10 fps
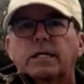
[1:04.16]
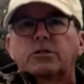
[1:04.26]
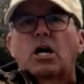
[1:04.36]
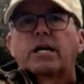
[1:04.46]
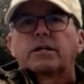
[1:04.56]
uh,
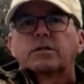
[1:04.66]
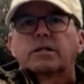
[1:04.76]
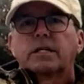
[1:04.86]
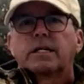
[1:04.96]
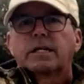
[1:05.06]

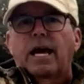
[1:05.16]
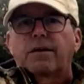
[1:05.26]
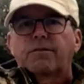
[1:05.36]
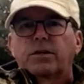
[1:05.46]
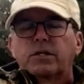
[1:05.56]
shiners, and then
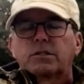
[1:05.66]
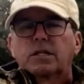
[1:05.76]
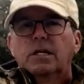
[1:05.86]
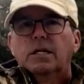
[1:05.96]
catfish.